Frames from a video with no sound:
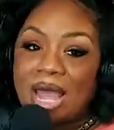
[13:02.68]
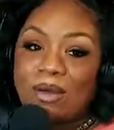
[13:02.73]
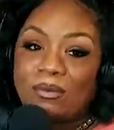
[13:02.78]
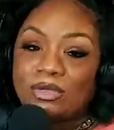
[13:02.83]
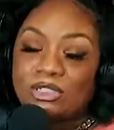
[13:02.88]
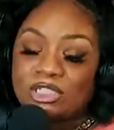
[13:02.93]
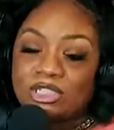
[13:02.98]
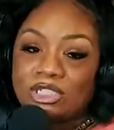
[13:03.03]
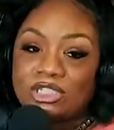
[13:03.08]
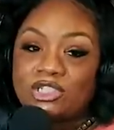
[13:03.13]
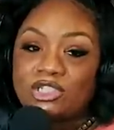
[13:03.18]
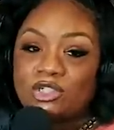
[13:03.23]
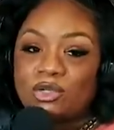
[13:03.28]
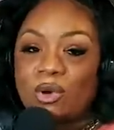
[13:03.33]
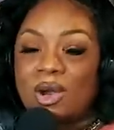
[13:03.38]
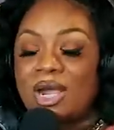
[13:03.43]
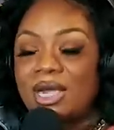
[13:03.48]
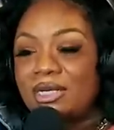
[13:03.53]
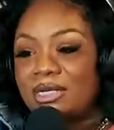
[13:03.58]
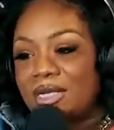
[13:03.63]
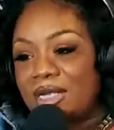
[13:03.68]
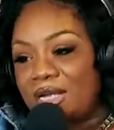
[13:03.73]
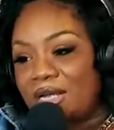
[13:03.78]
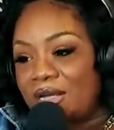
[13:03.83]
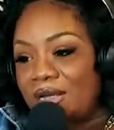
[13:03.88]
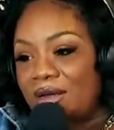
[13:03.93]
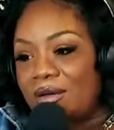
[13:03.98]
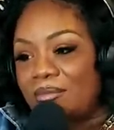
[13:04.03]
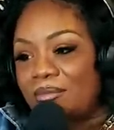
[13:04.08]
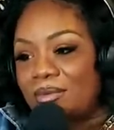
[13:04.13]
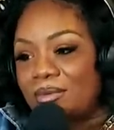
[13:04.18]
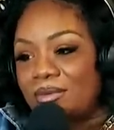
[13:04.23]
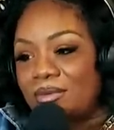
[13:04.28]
I was just trying to help,